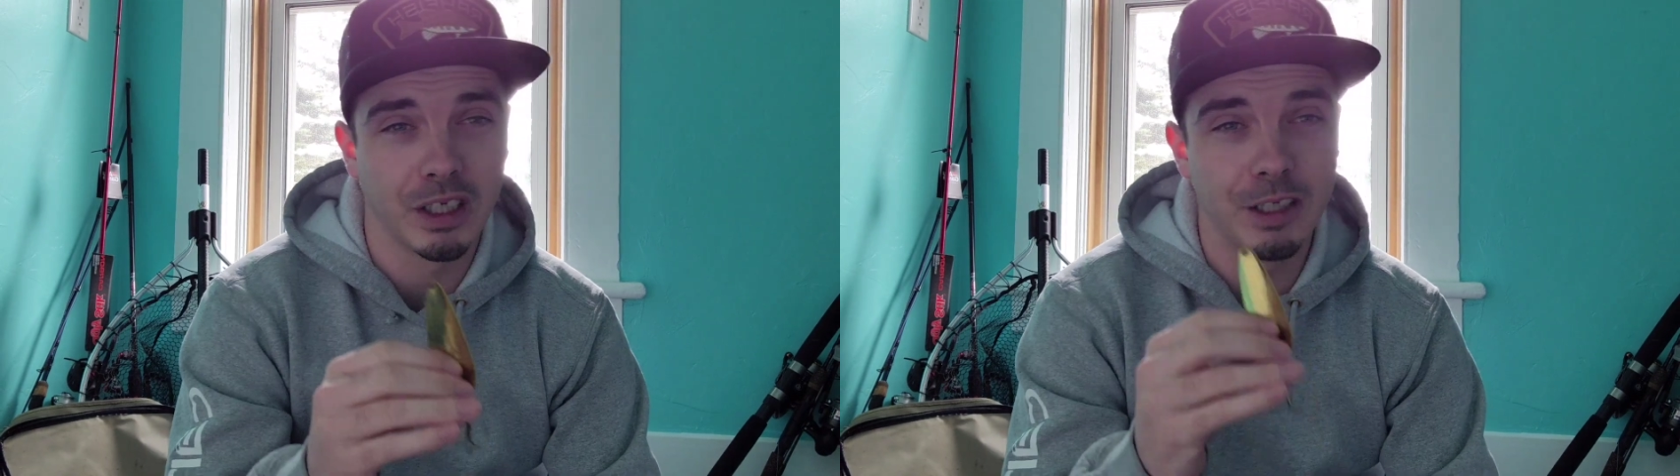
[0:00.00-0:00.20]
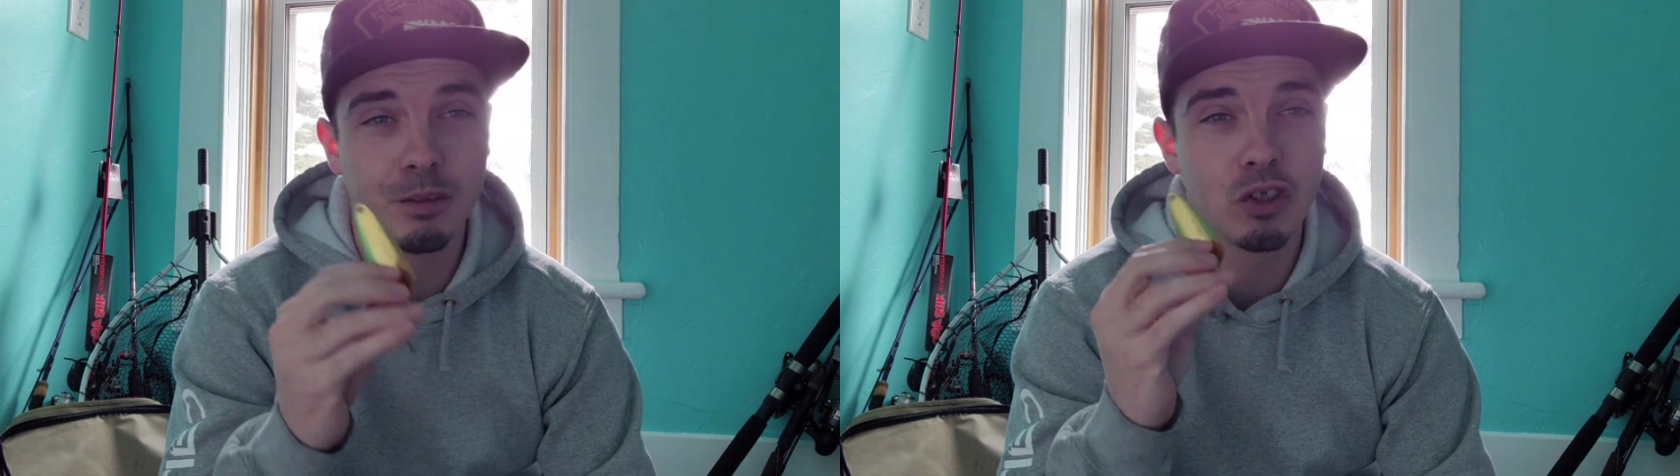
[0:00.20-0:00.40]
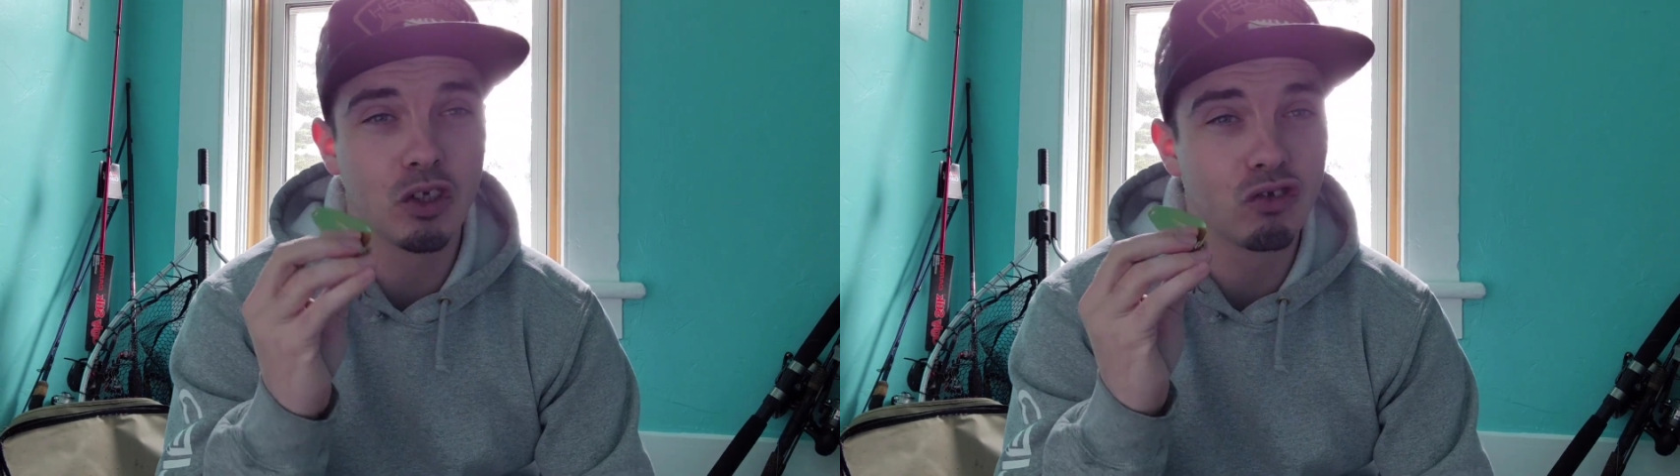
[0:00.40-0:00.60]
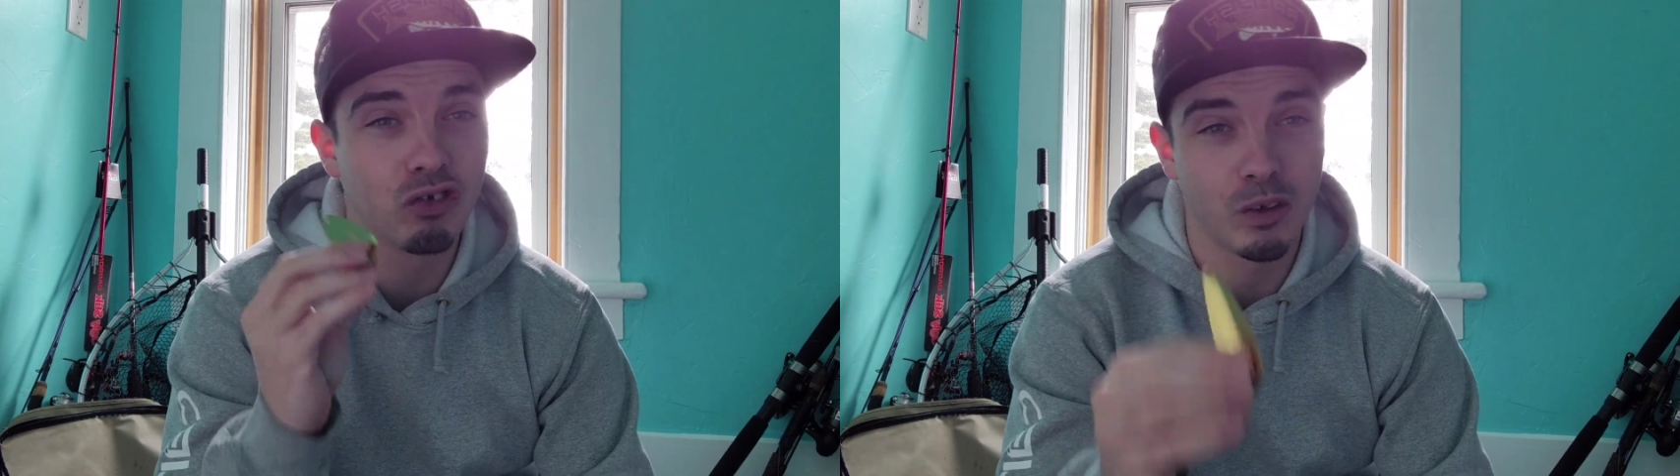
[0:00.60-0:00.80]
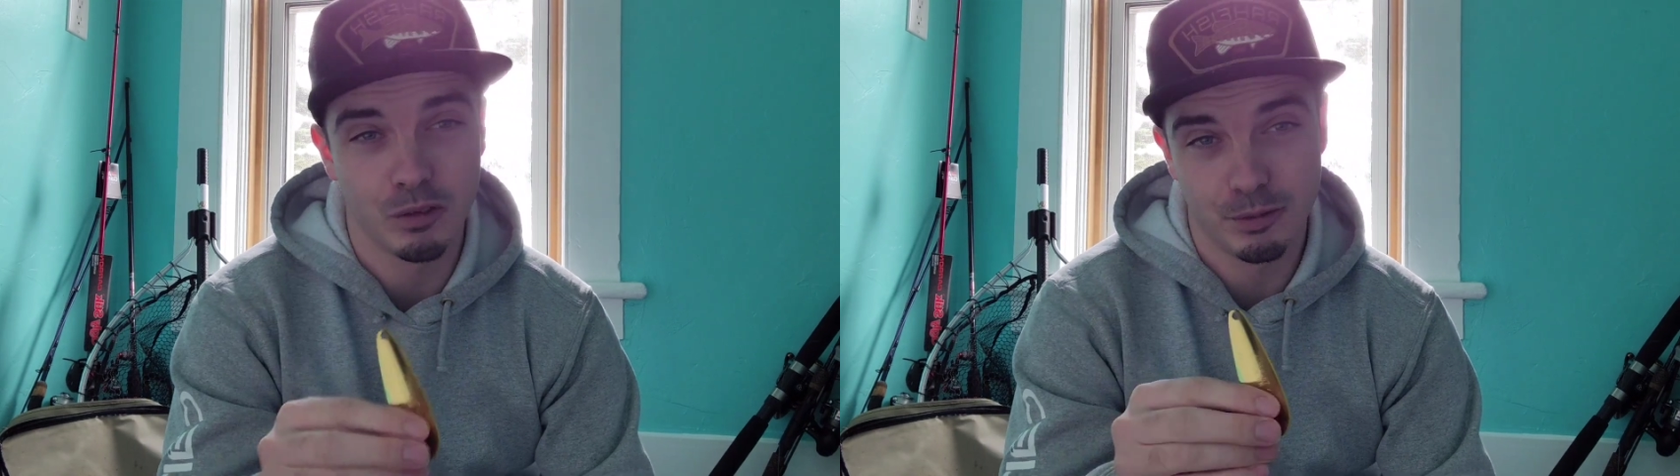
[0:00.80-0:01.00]
Even
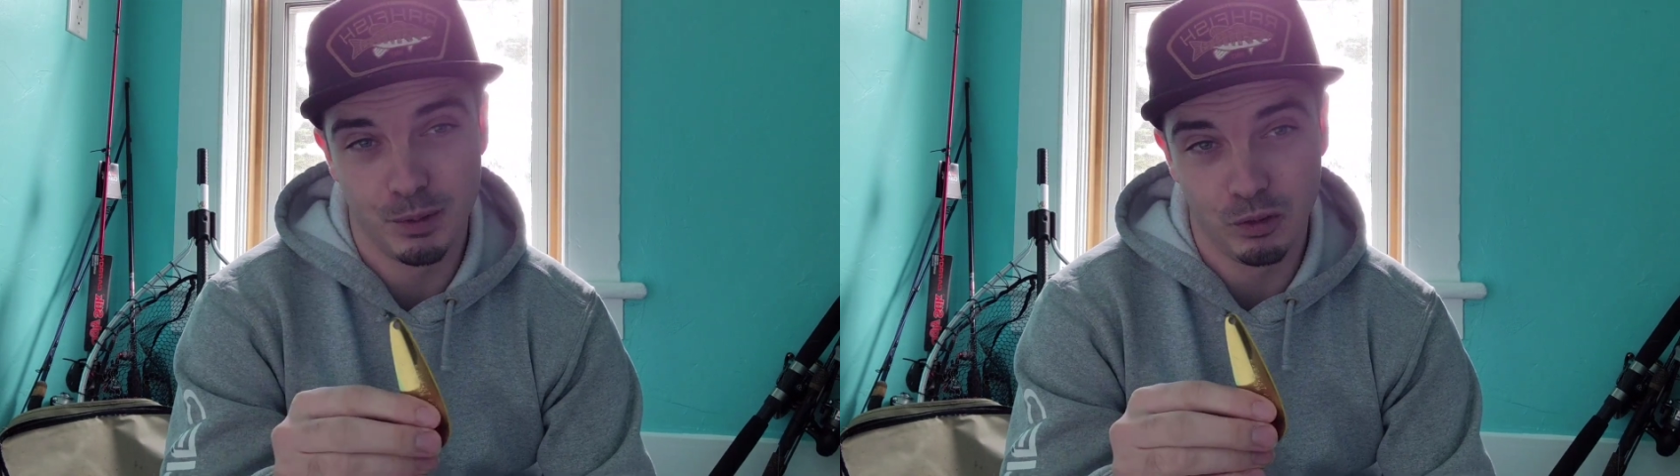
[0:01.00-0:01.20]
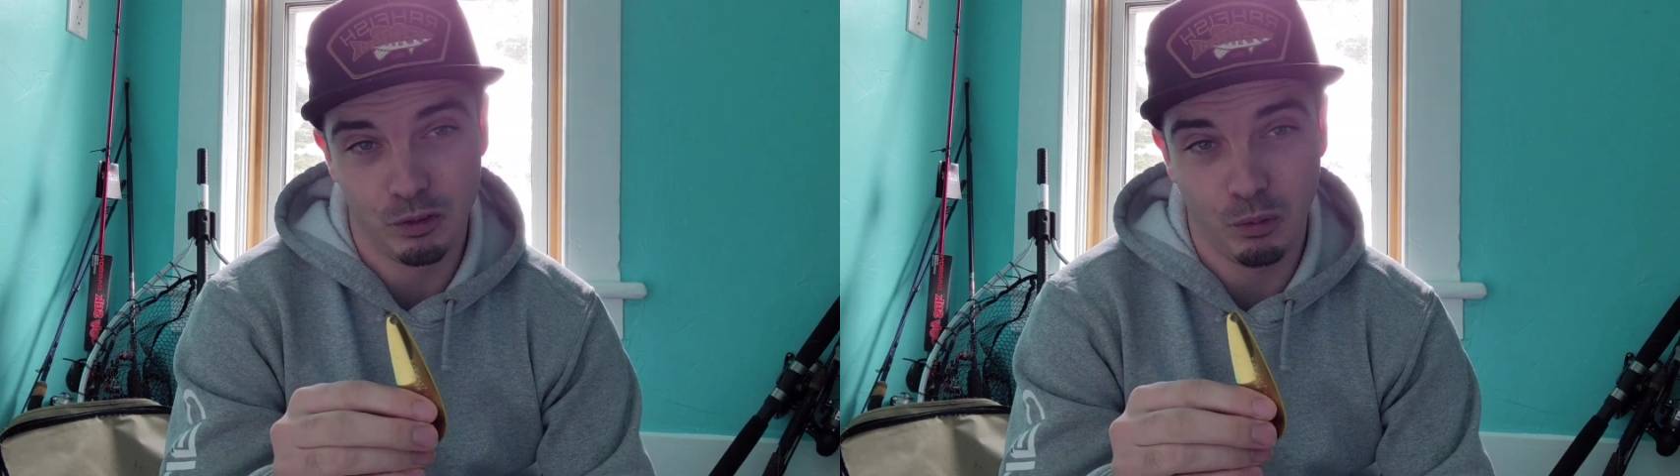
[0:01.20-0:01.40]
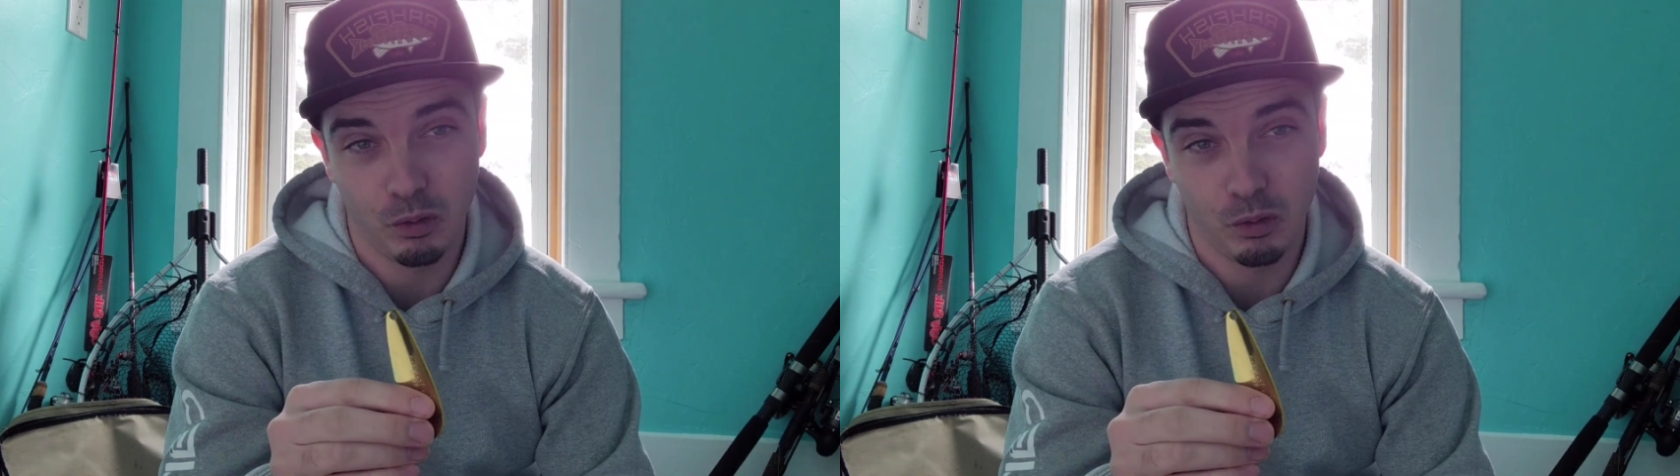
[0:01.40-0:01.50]
trout spoons will